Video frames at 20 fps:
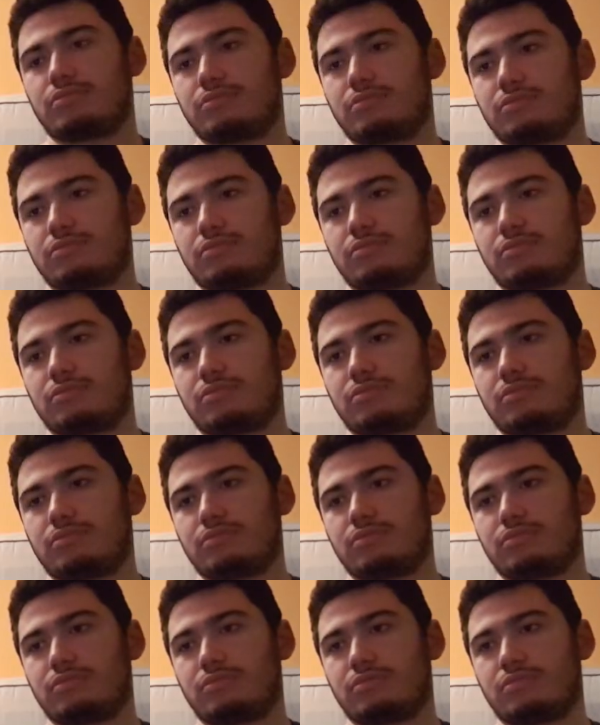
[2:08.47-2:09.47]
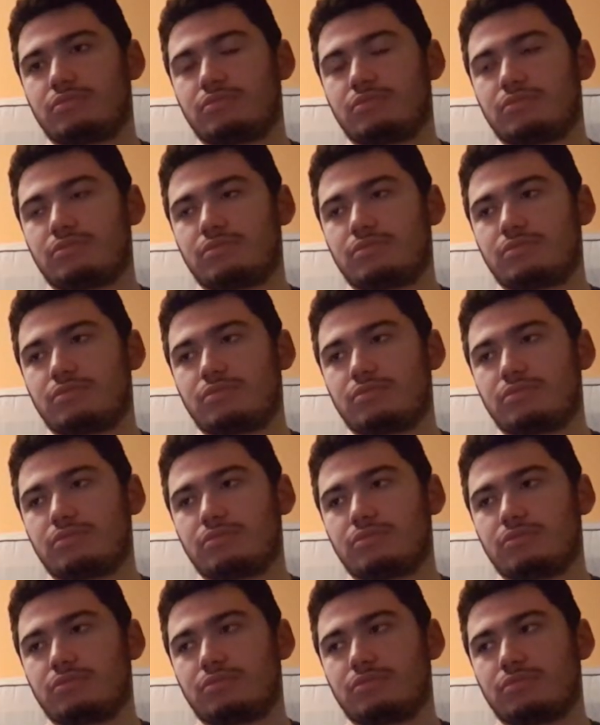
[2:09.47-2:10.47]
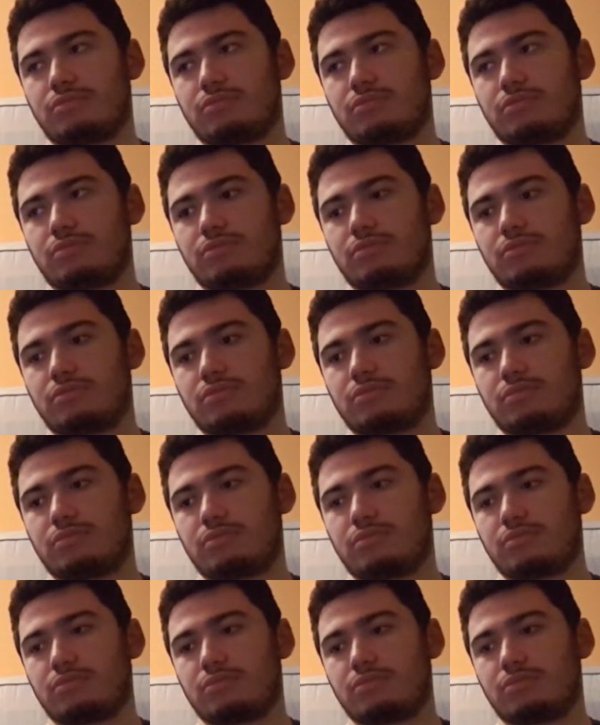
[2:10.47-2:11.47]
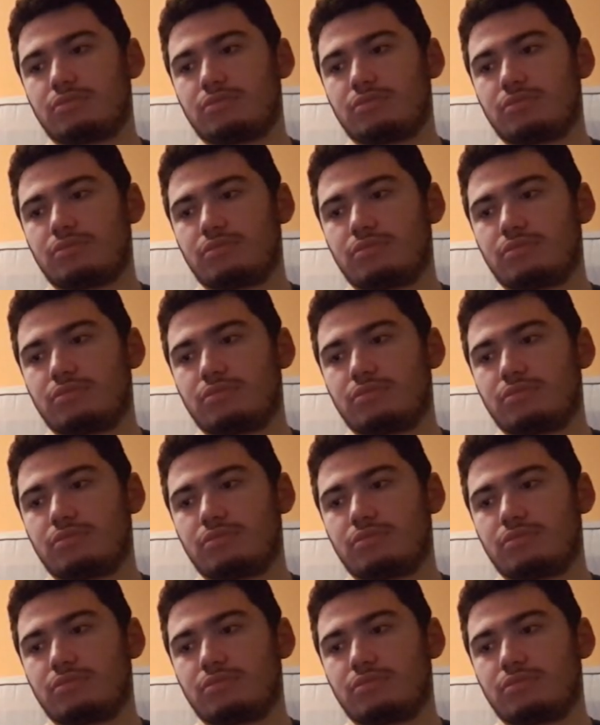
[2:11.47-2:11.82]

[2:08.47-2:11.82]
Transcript: No words are spoken by the person on screen.